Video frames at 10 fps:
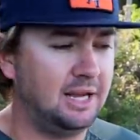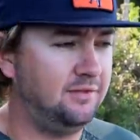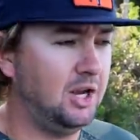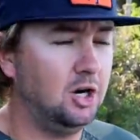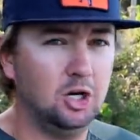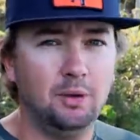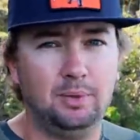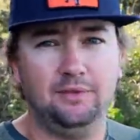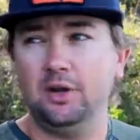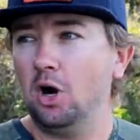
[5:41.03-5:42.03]
like if
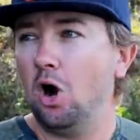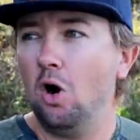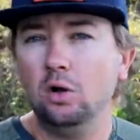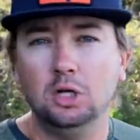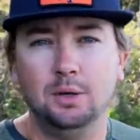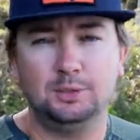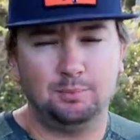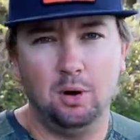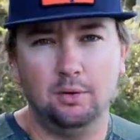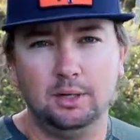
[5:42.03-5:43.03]
they're all up
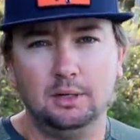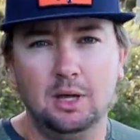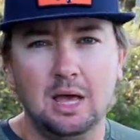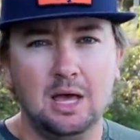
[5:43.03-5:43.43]
spawning,